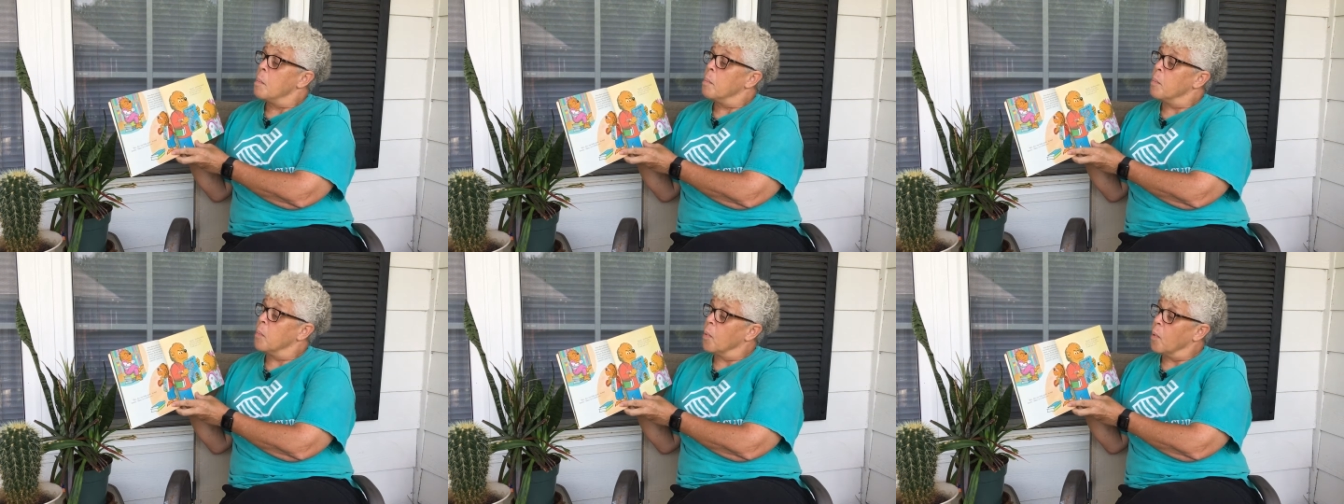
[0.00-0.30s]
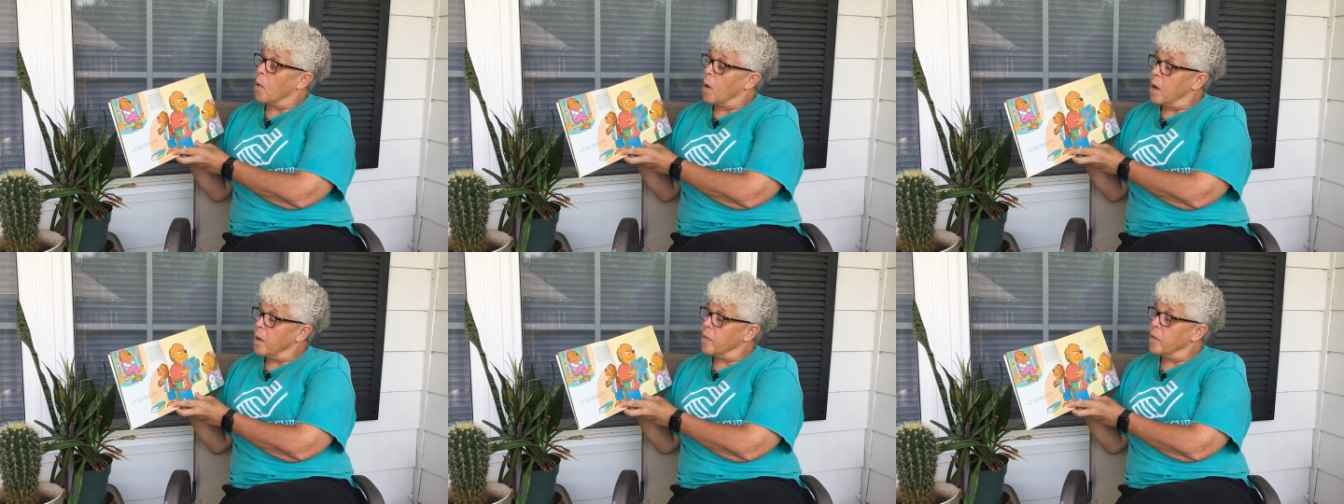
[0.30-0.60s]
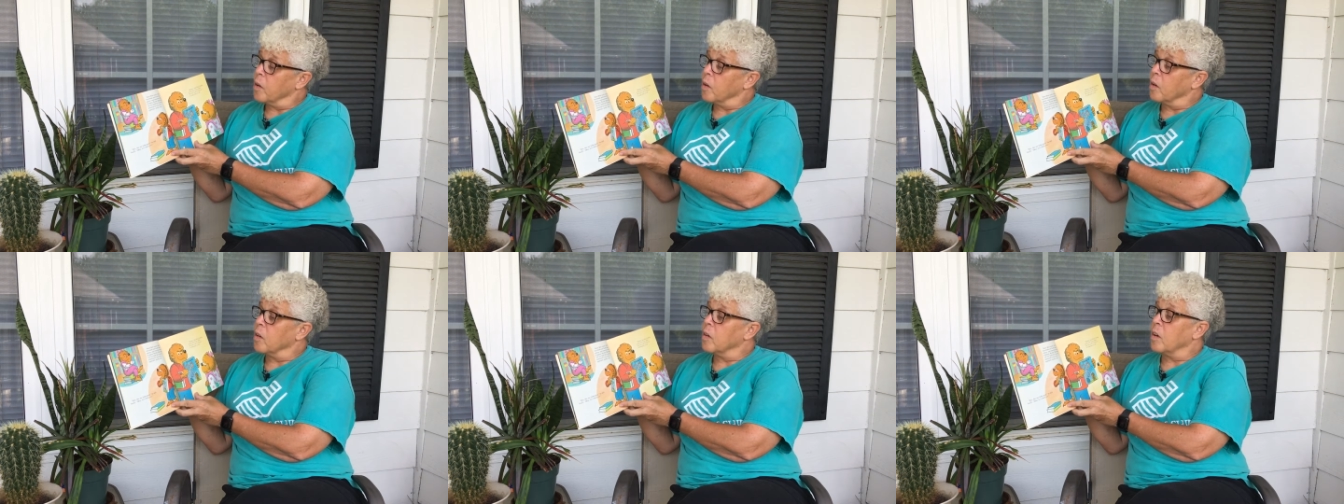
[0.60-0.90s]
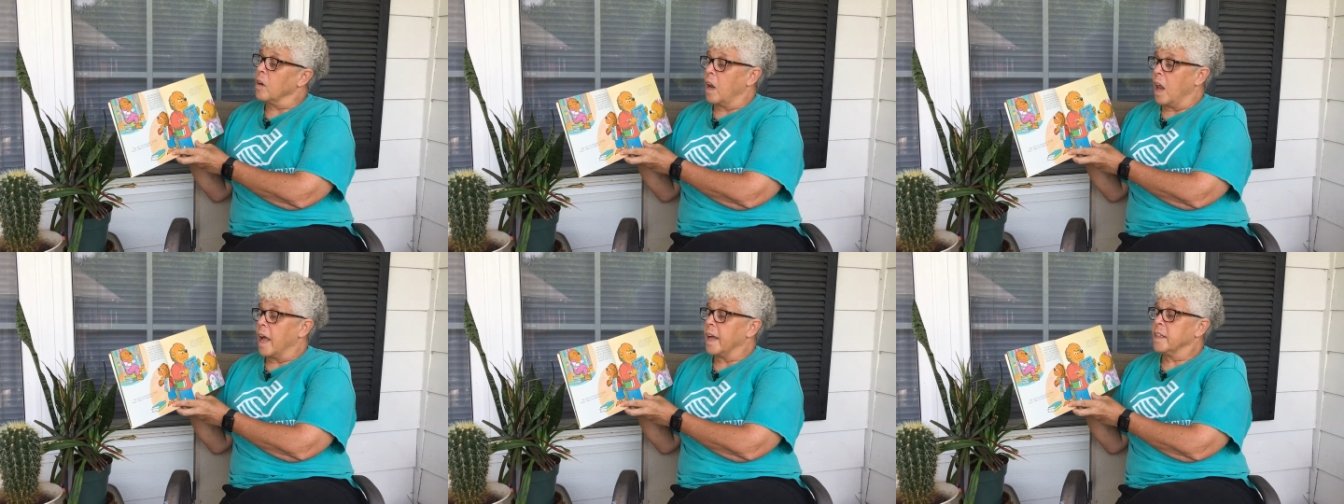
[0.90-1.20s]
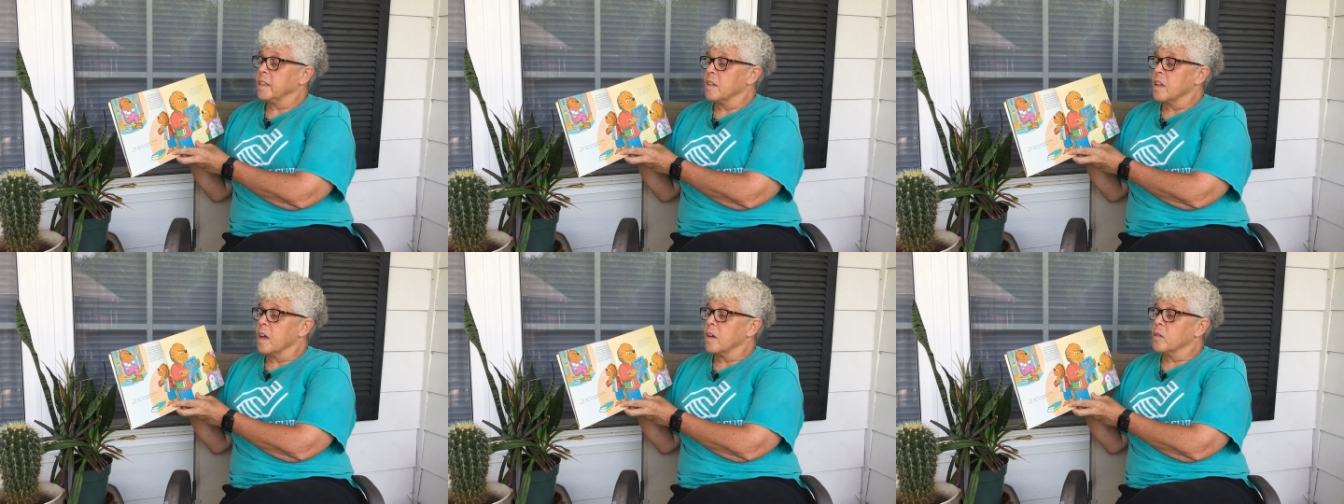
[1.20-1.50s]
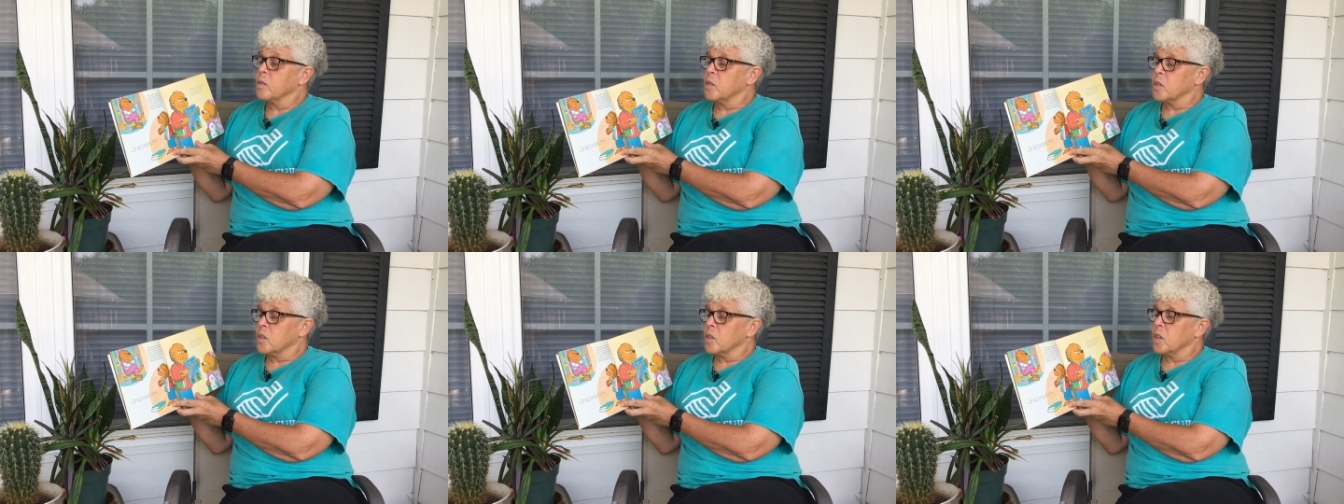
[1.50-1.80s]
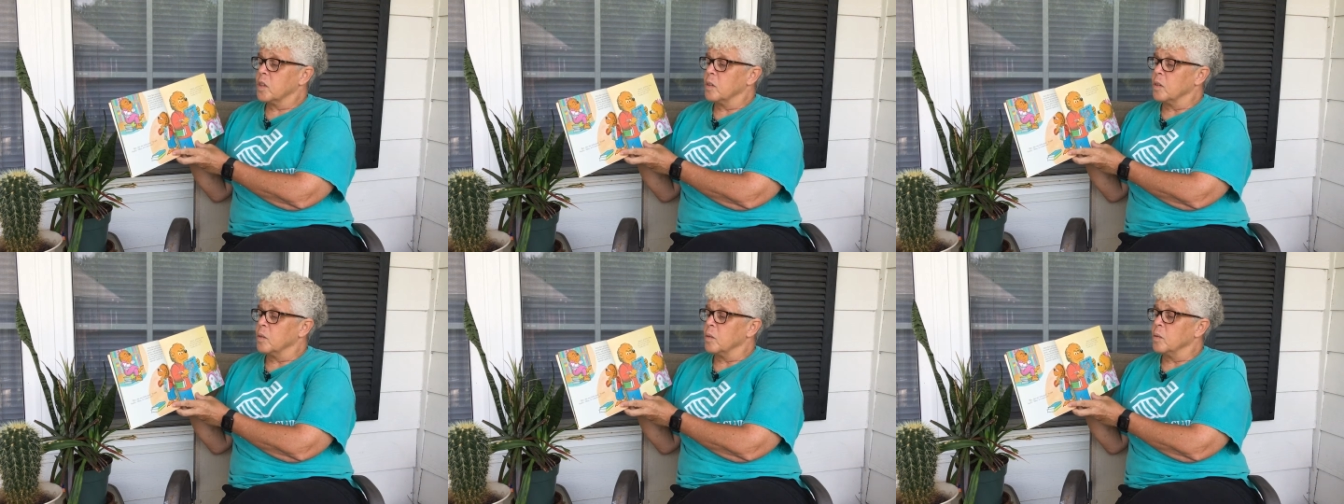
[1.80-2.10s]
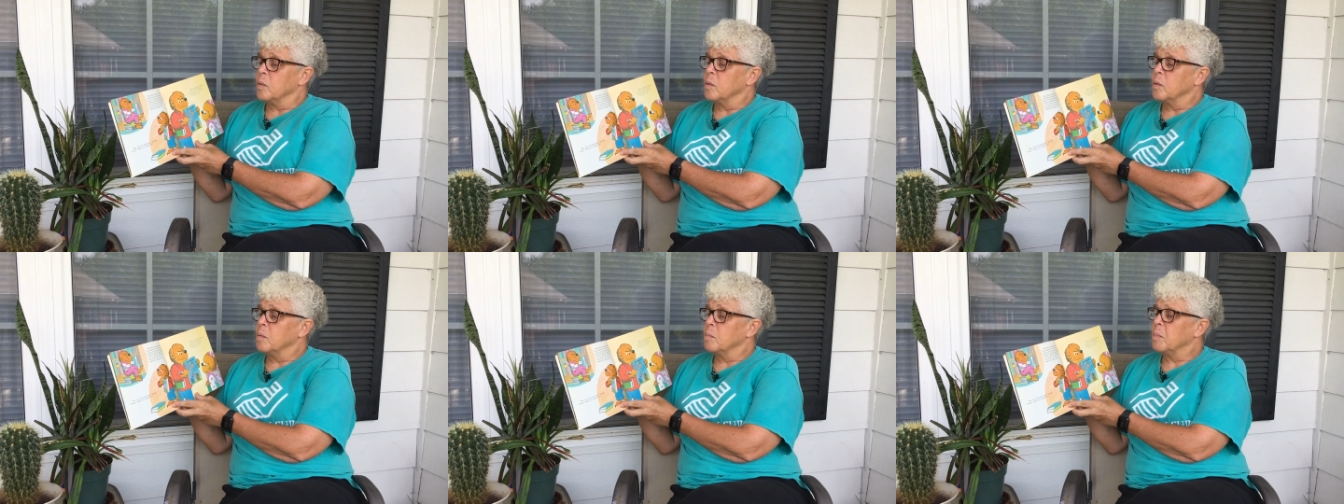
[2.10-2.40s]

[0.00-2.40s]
Brother liked those too,